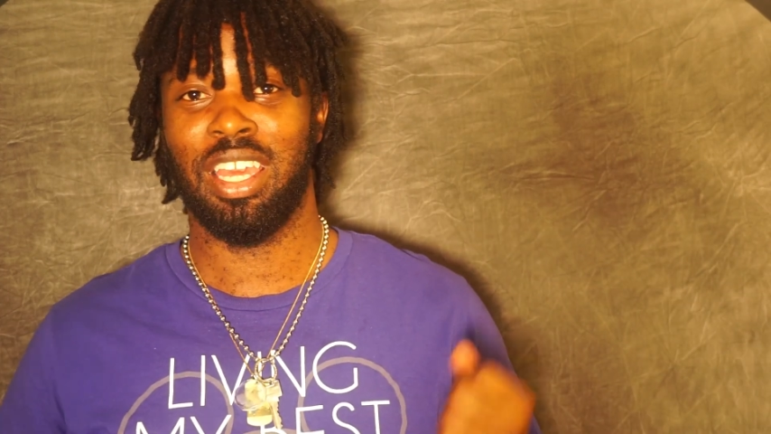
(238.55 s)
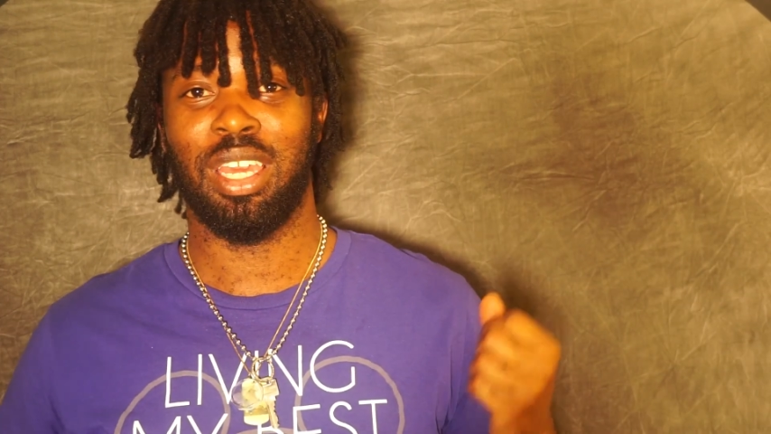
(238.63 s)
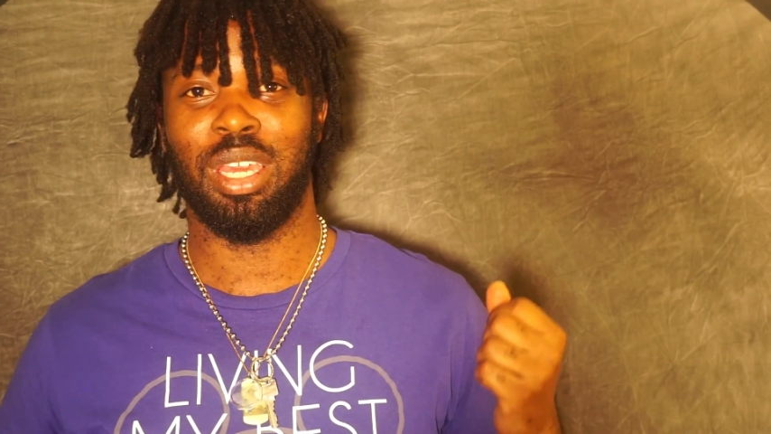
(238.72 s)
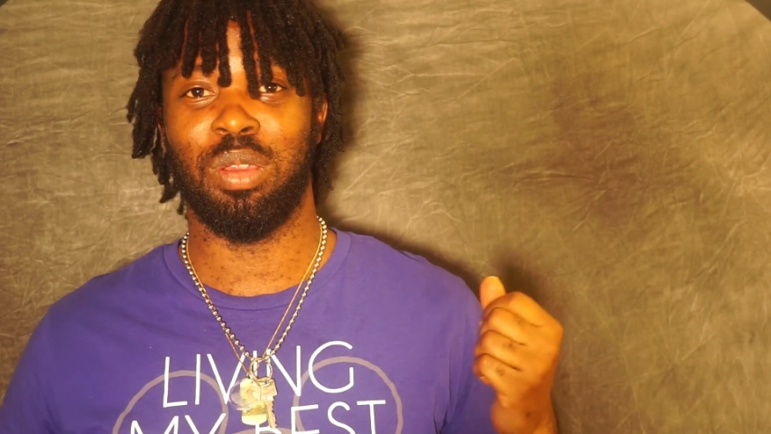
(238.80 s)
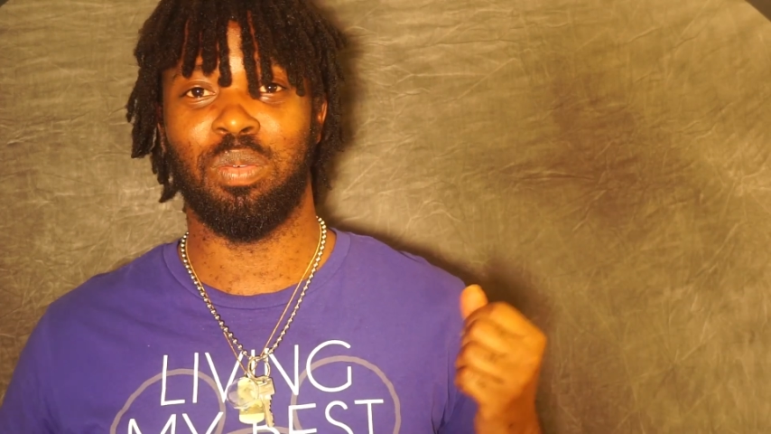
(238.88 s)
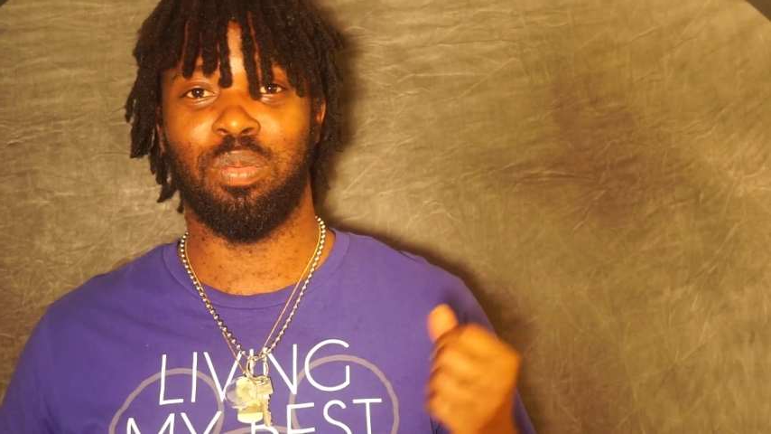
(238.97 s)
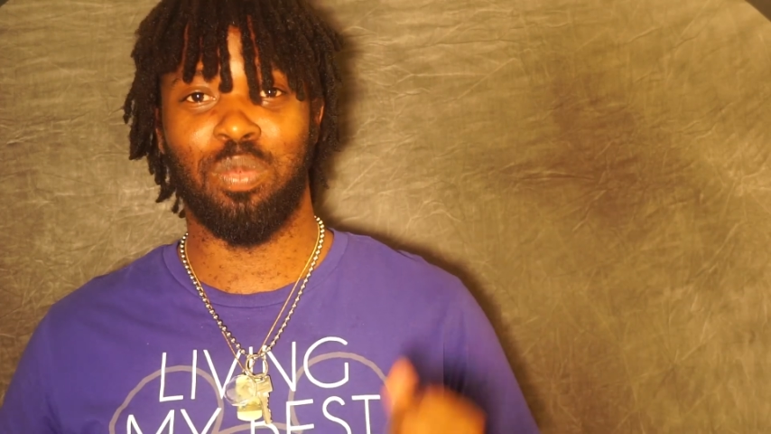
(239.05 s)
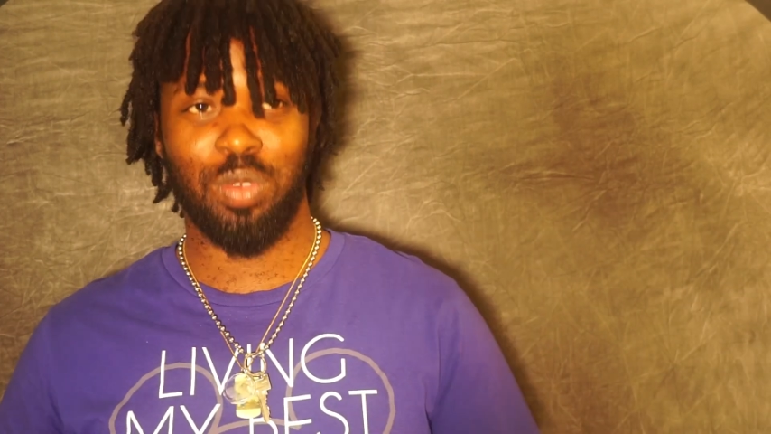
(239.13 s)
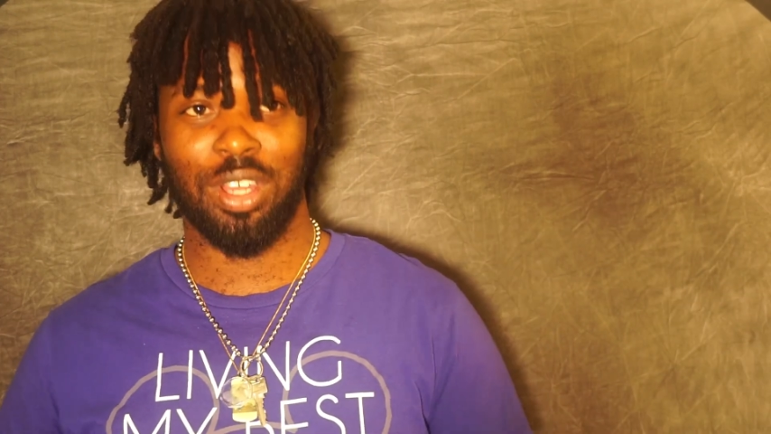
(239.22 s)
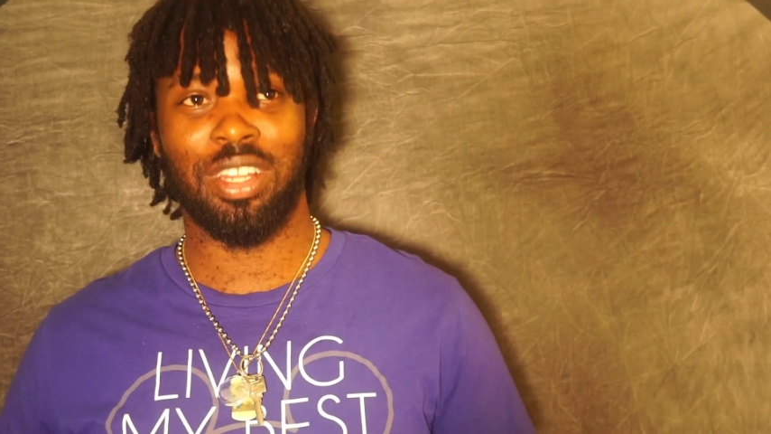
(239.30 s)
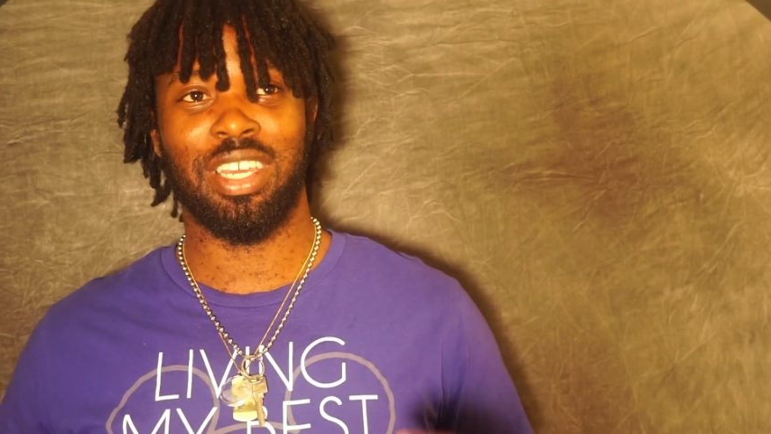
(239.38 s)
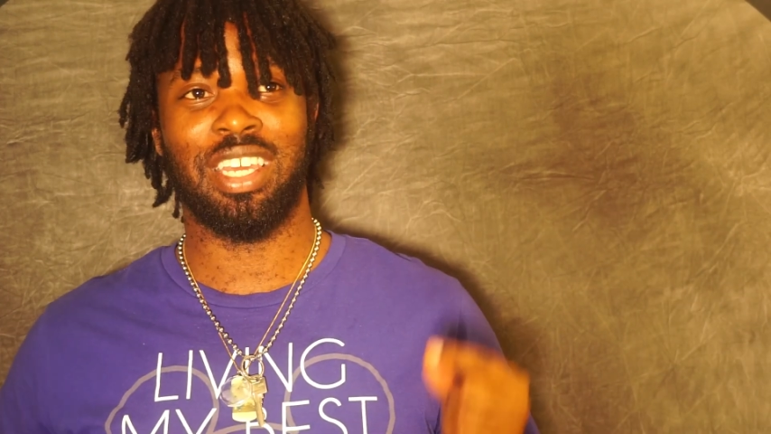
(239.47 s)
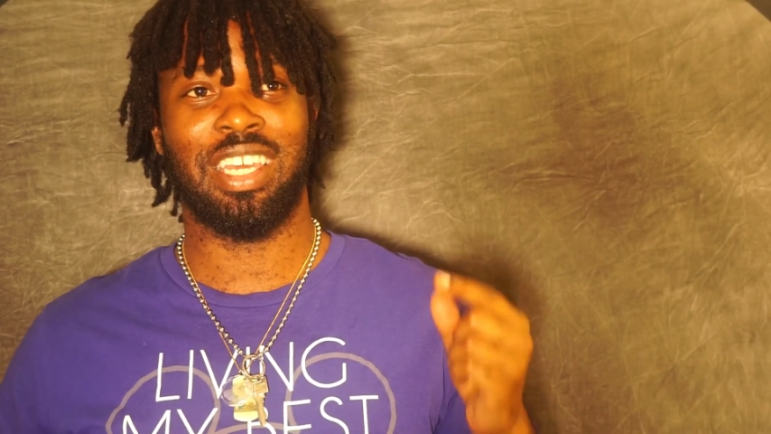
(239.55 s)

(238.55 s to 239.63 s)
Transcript: he really